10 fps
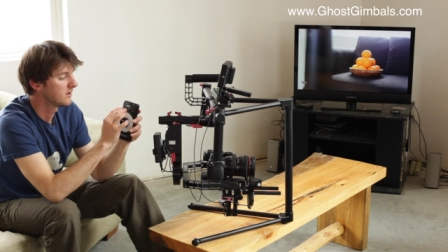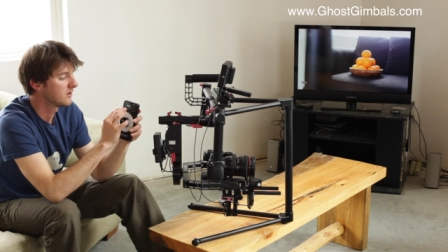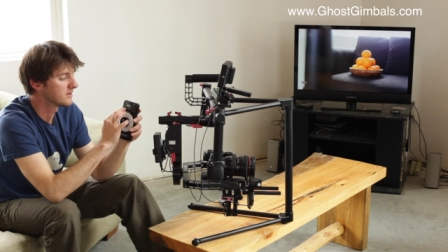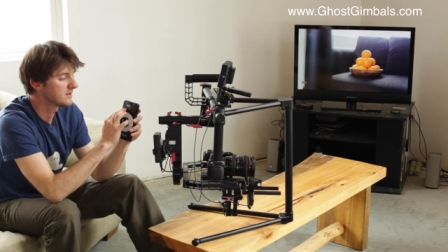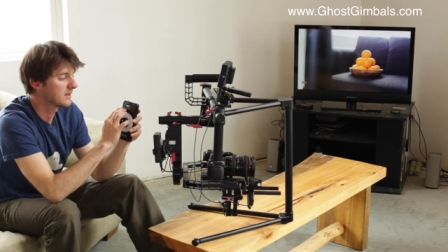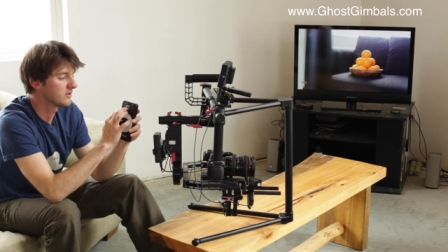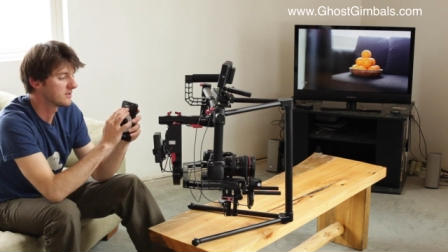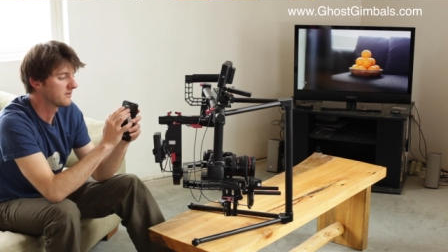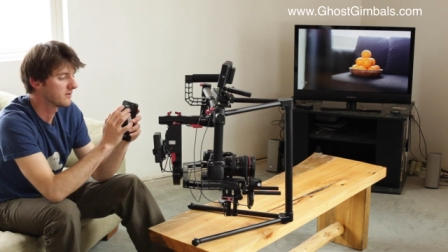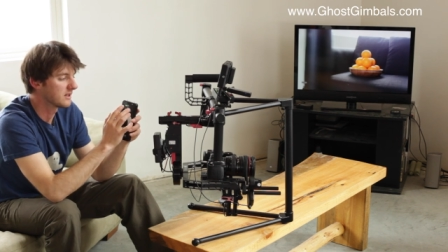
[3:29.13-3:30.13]
You can set
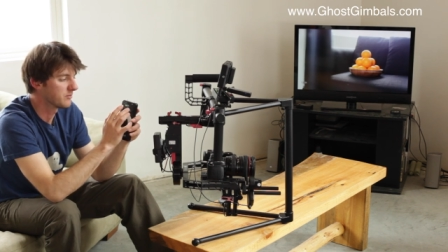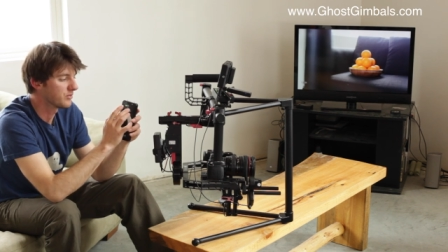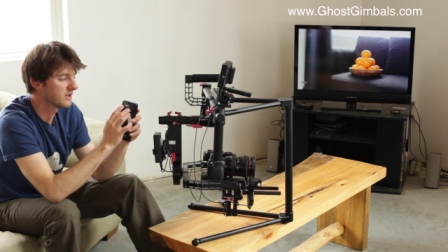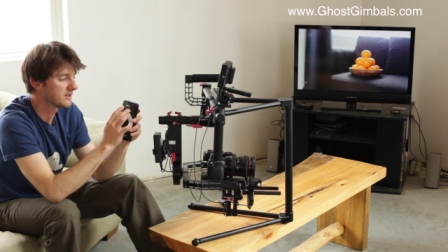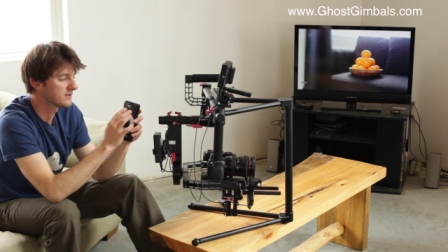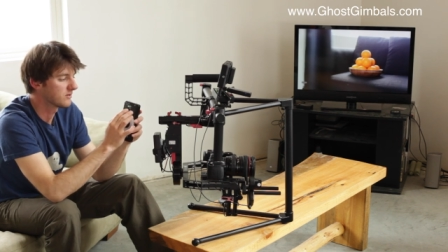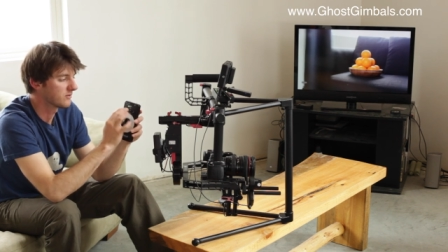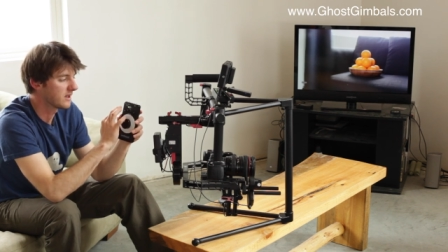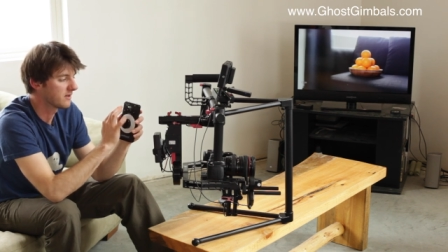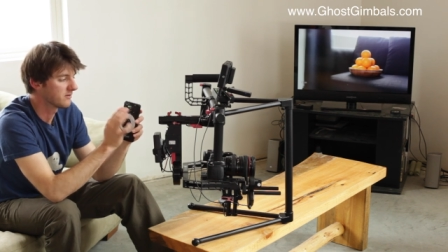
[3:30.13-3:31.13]
those different inputs.
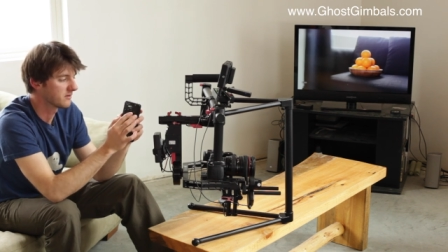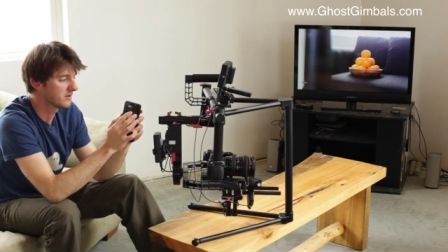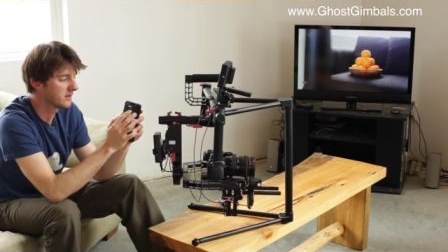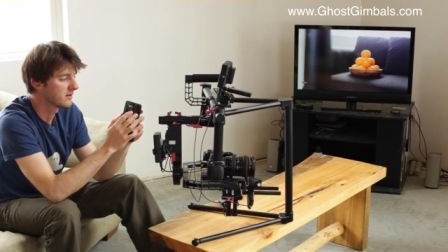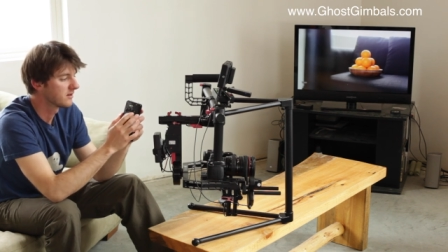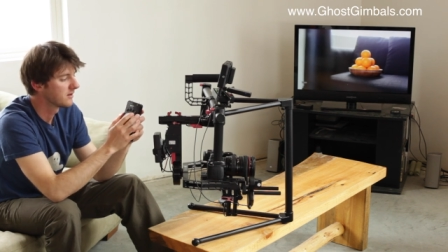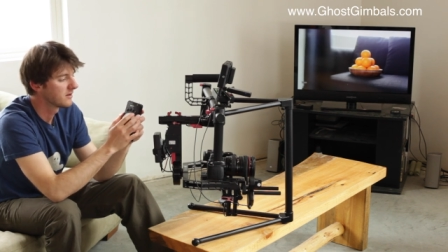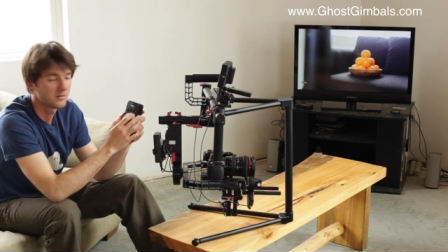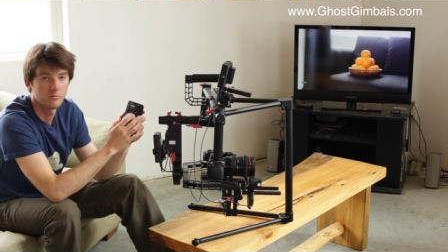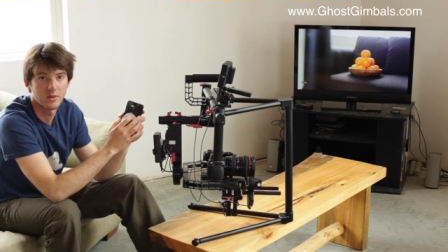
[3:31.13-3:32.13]
We haven't really
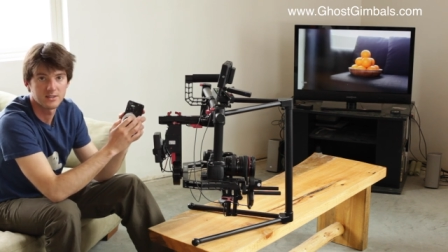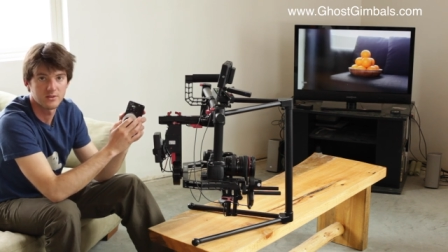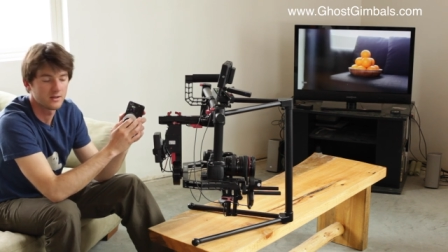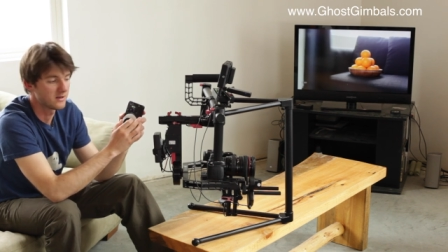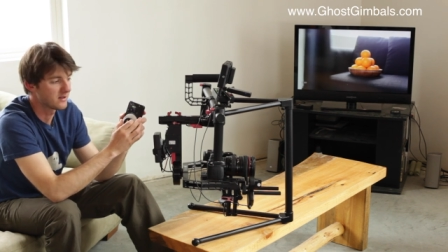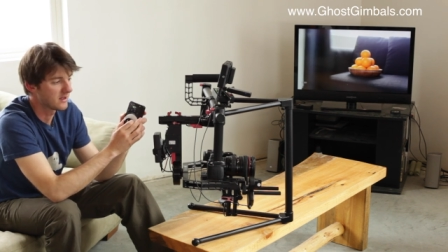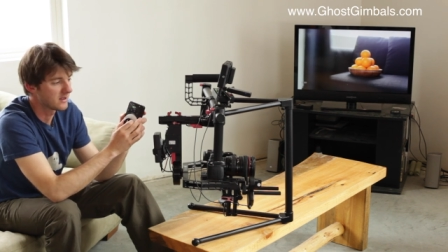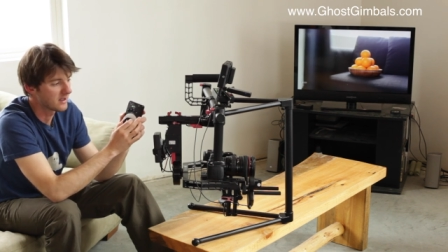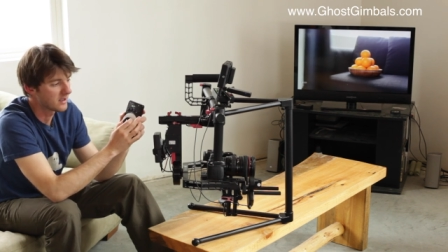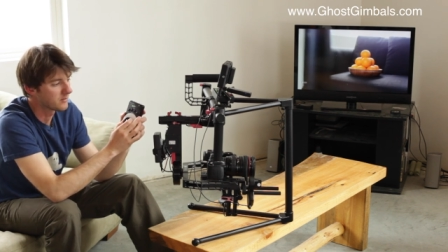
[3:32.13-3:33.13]
messed with any of
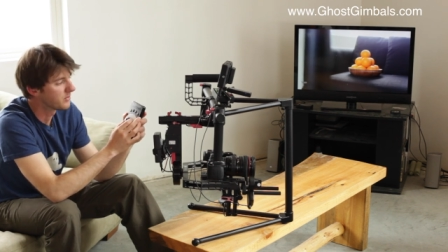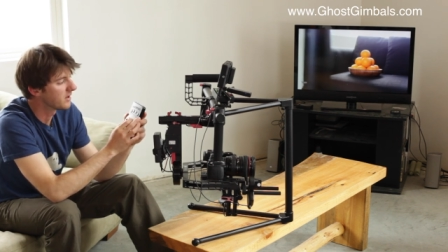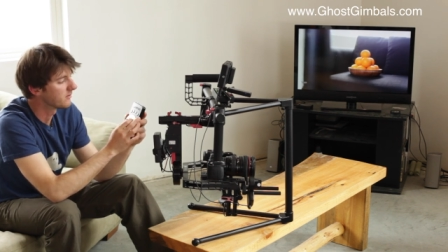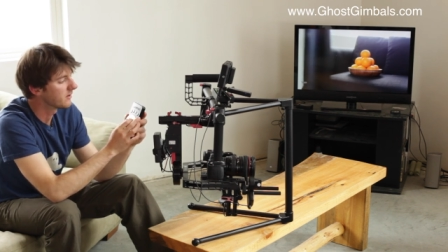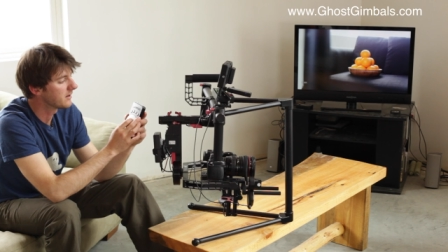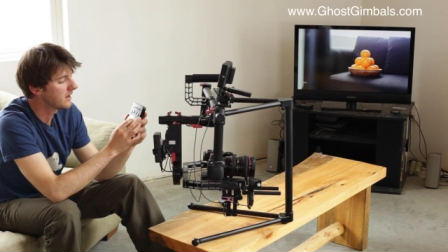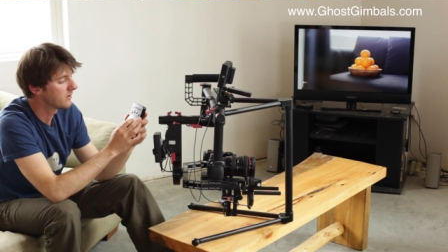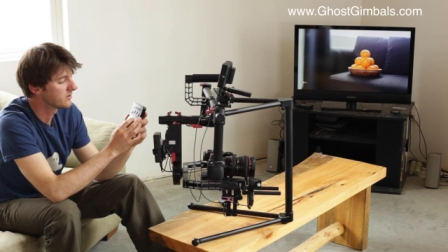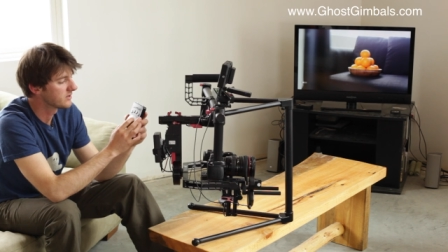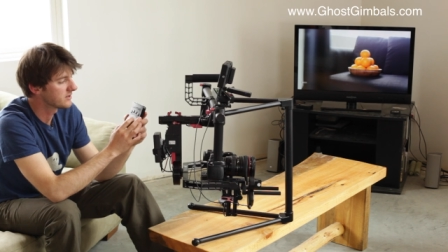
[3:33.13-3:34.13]
that yet, but right
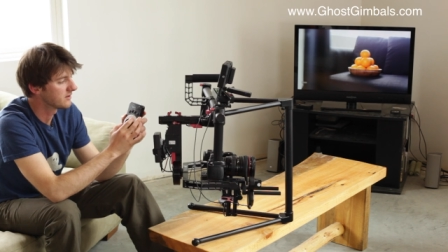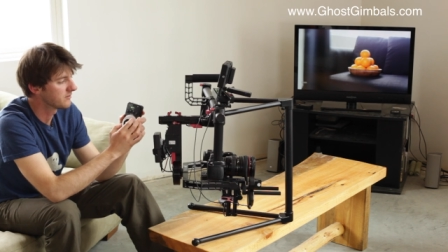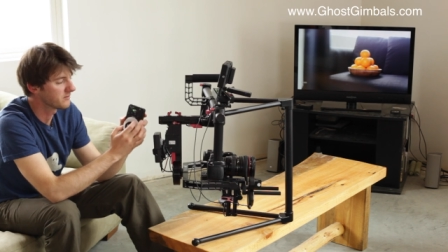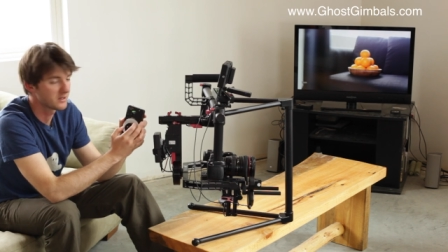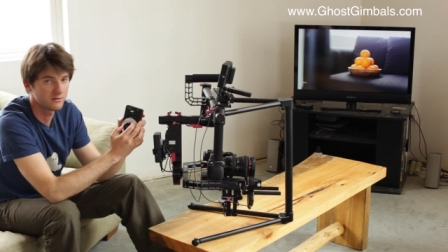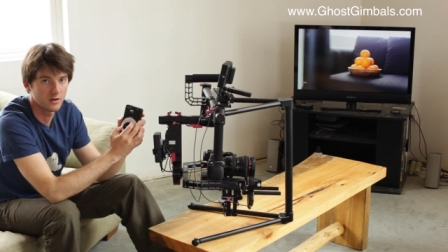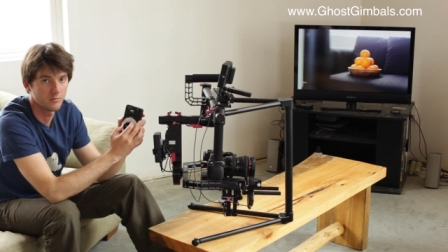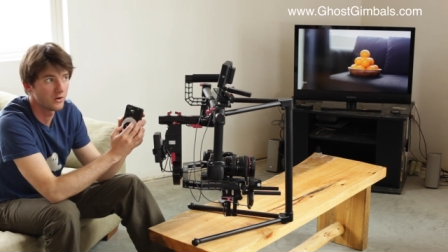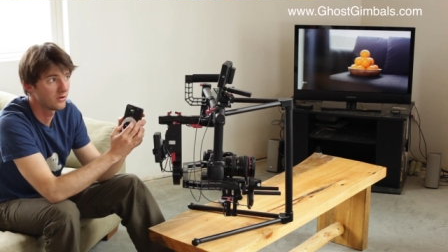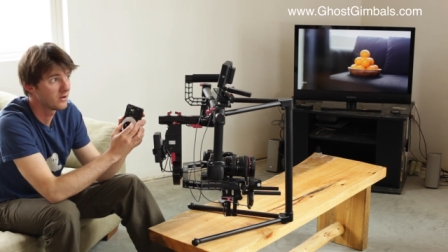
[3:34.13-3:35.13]
now we're just in a free
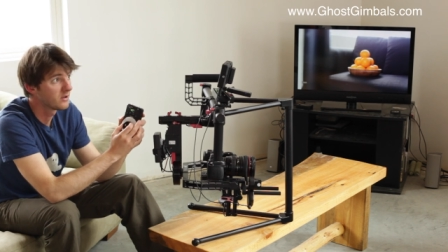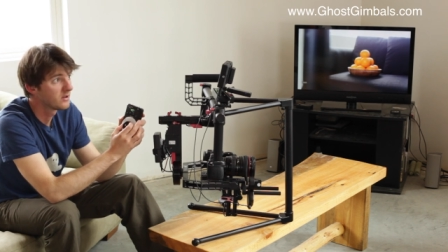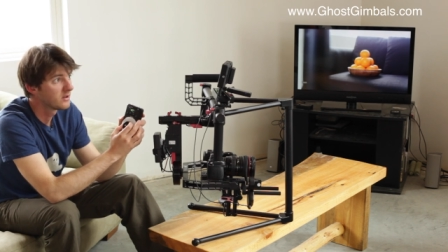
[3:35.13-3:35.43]
run mode.